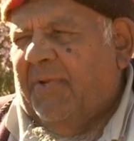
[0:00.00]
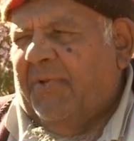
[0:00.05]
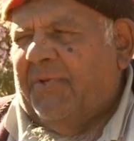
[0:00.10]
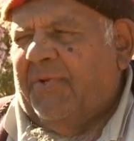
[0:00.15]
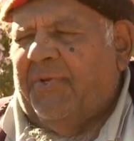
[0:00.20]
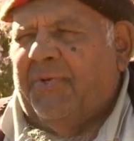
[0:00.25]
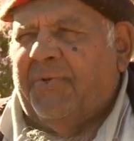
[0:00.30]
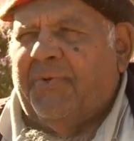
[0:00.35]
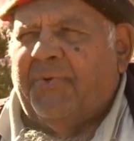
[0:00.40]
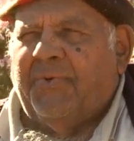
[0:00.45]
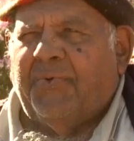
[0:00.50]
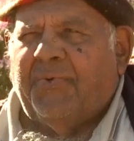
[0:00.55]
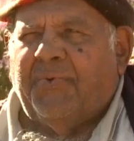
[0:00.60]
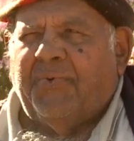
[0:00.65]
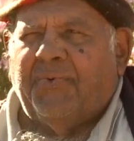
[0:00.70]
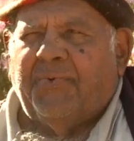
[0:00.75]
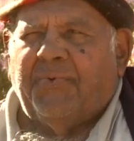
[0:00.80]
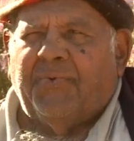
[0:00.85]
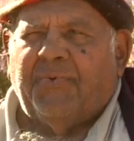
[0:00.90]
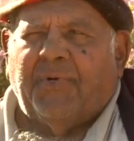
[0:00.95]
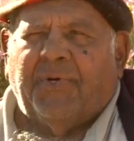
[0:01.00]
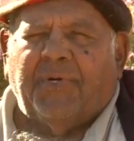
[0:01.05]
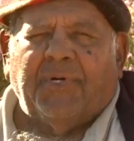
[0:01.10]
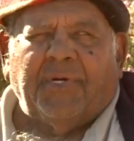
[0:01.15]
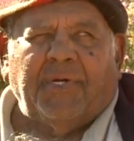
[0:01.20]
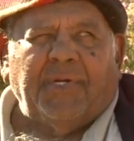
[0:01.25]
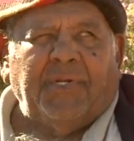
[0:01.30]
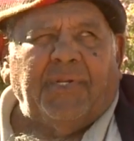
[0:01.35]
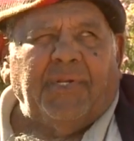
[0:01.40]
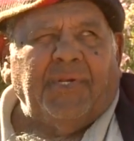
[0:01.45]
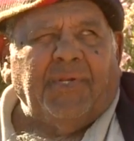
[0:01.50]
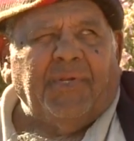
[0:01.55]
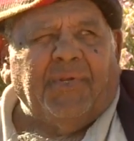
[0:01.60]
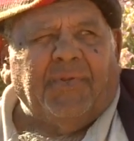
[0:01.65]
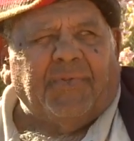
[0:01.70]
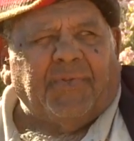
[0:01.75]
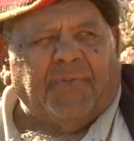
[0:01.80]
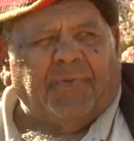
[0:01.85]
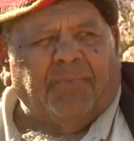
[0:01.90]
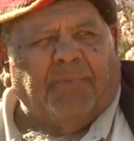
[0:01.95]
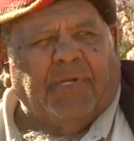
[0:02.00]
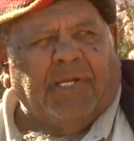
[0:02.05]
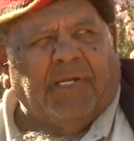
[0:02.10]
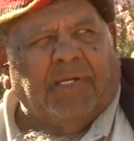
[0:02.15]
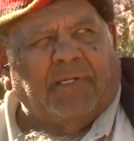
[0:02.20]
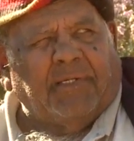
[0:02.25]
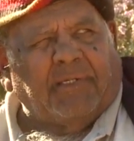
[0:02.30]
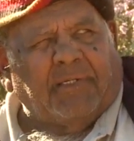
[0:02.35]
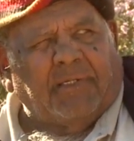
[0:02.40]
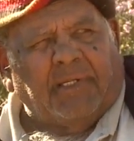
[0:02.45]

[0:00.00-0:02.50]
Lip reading: new ideas about